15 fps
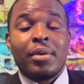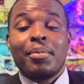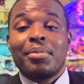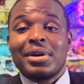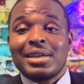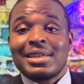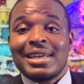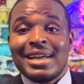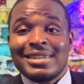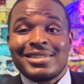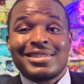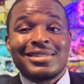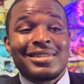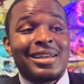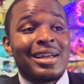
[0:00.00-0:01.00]
But
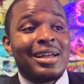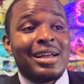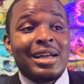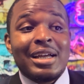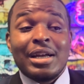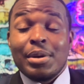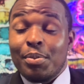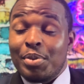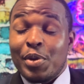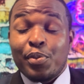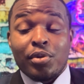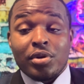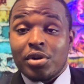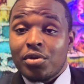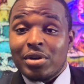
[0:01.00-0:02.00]
yes, people
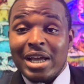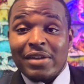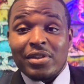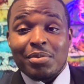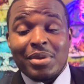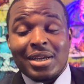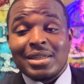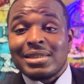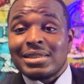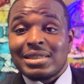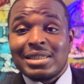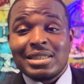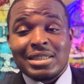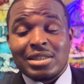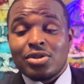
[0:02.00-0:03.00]
are going to have to make a decision.